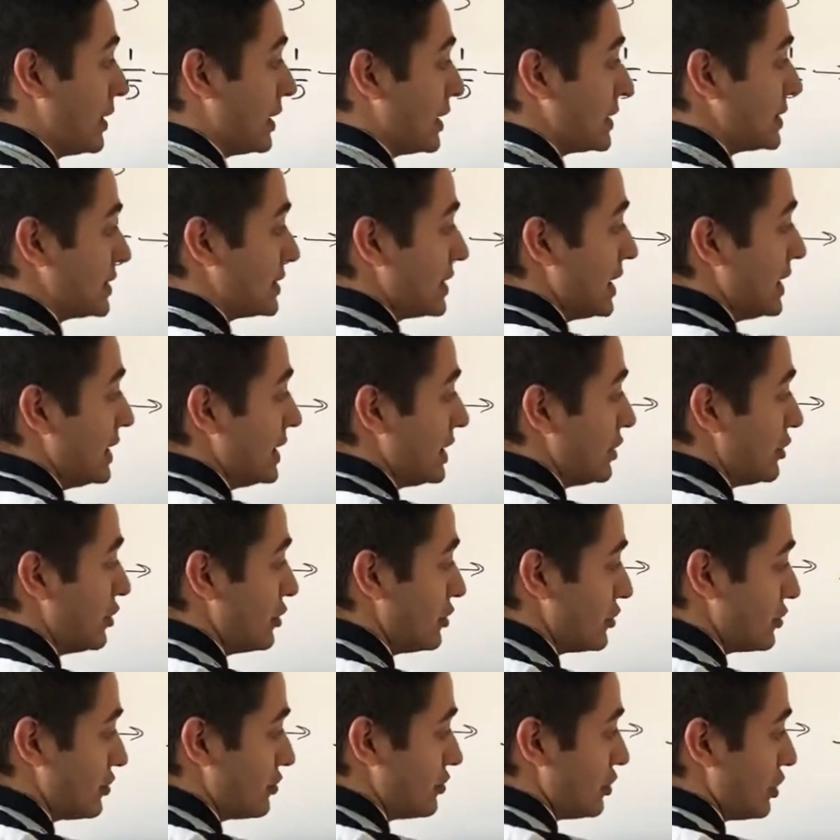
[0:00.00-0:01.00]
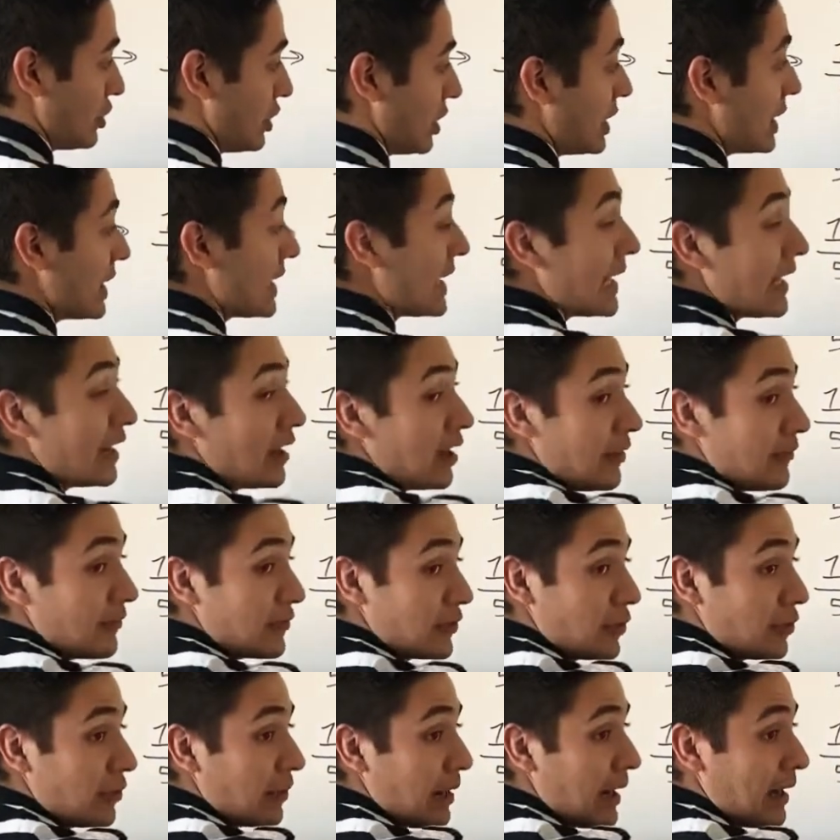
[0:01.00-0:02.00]
extending, you're gonna get off
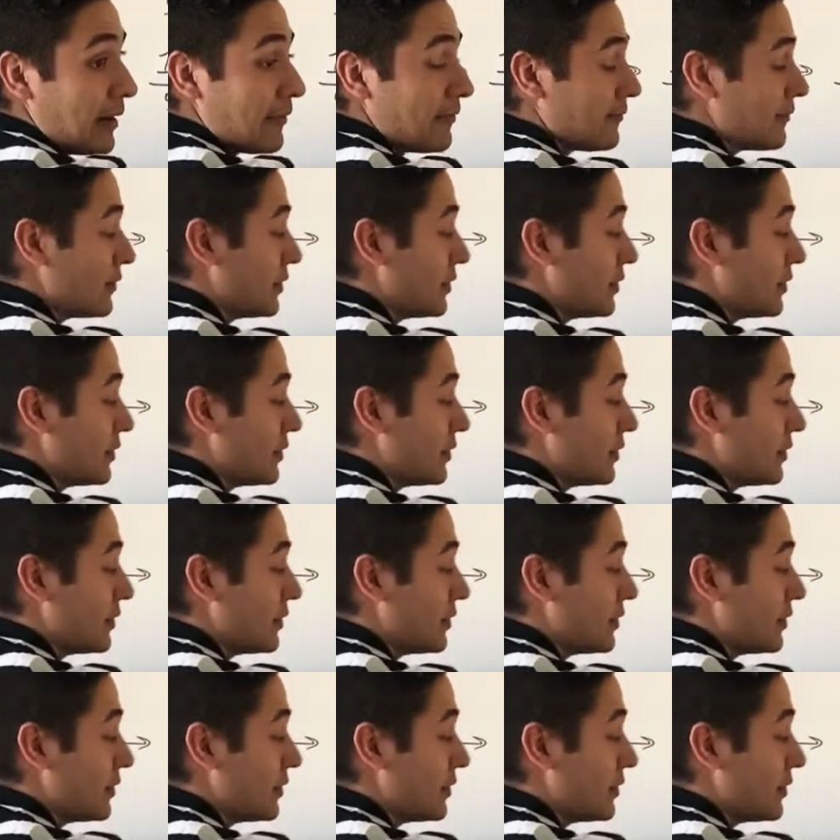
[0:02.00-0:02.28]
the graph.